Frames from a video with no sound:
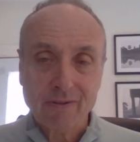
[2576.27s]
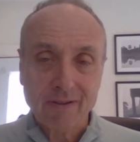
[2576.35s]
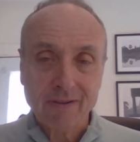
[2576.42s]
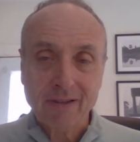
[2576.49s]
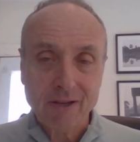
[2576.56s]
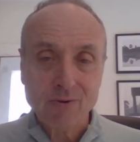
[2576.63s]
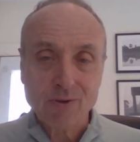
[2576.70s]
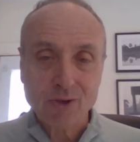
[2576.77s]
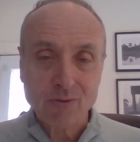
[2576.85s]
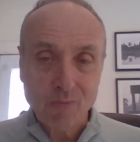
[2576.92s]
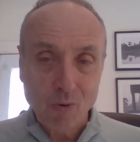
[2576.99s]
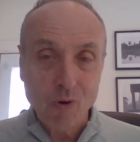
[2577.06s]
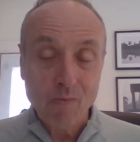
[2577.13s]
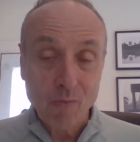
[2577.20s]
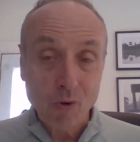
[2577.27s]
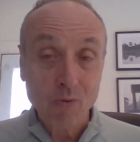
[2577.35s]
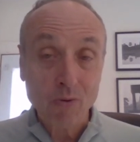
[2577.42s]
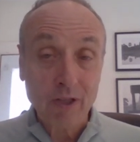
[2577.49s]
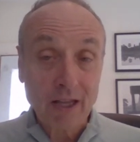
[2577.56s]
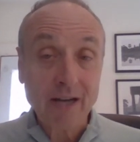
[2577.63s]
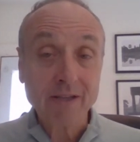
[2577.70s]
leaders are more and more
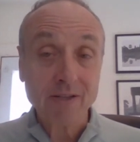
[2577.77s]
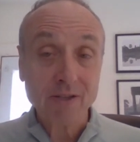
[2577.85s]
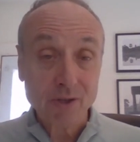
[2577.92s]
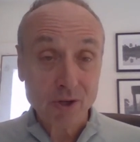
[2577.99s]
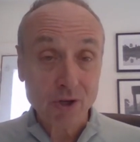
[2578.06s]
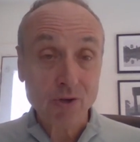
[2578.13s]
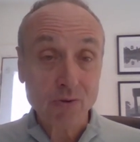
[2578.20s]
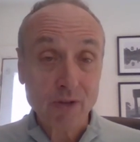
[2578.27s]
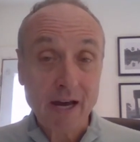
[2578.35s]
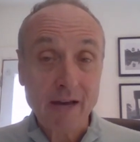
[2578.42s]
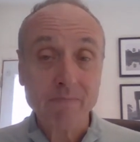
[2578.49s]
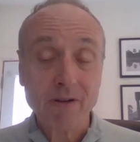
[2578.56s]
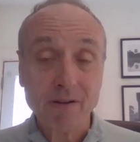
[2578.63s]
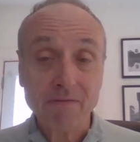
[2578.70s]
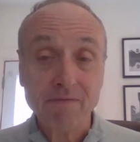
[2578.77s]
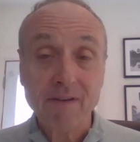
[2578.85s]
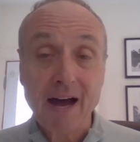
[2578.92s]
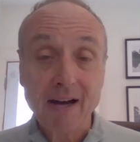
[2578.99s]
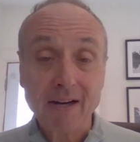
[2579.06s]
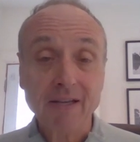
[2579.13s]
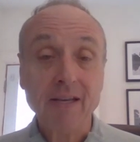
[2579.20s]
reluctant to do that. But in
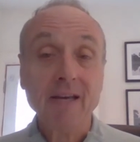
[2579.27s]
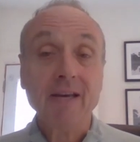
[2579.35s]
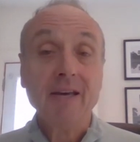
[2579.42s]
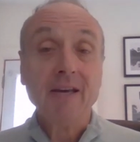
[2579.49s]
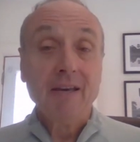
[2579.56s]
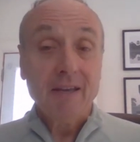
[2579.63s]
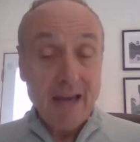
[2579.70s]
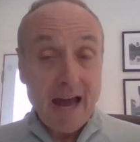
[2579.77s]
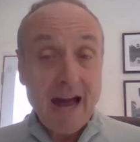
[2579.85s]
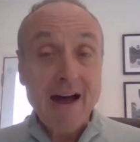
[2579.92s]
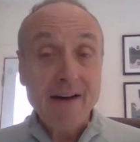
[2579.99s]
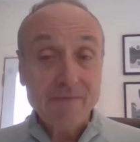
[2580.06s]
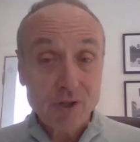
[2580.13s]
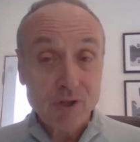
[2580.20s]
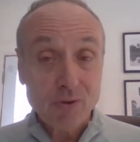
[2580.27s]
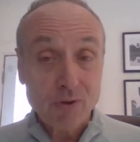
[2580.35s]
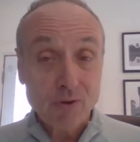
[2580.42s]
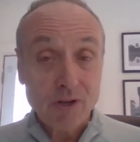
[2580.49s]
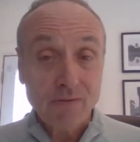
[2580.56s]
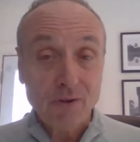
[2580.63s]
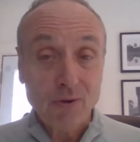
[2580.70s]
fact, you have to do
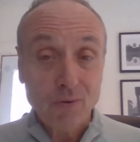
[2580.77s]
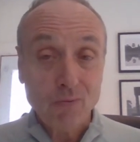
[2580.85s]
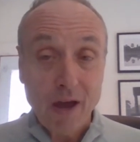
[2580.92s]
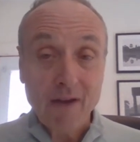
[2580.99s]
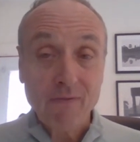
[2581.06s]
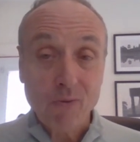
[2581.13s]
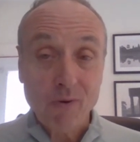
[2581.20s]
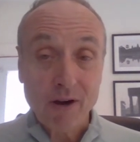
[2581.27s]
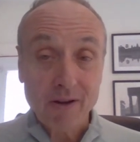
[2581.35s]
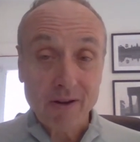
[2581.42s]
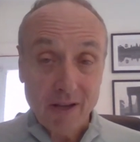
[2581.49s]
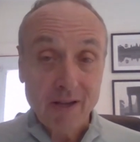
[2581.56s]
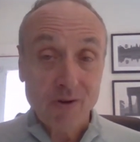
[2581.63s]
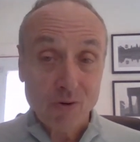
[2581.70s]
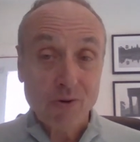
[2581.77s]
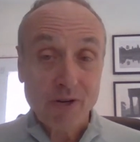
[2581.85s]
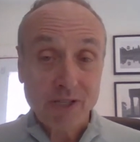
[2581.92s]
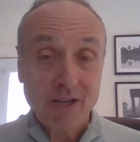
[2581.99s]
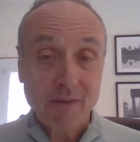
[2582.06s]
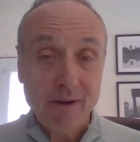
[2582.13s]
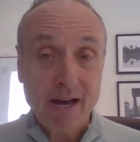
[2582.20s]
it if you ever want to
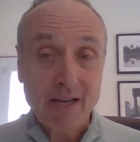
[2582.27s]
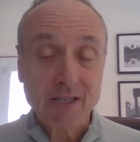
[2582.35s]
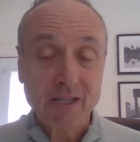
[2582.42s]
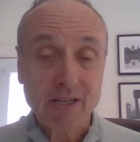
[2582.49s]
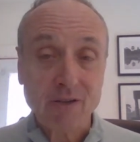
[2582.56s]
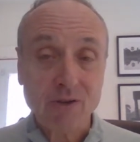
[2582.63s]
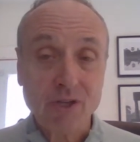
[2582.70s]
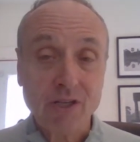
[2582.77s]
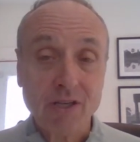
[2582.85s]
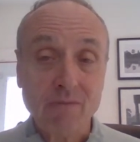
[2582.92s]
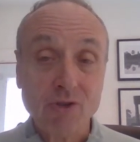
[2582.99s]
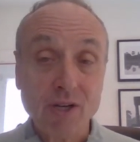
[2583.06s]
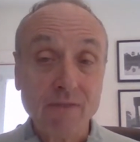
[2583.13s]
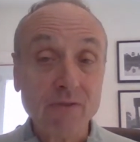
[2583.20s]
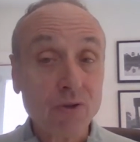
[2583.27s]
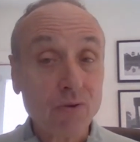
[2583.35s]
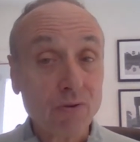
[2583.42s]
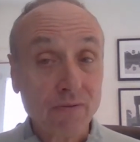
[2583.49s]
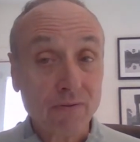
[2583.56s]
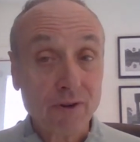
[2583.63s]
increase capacity in your team, but you have to do it for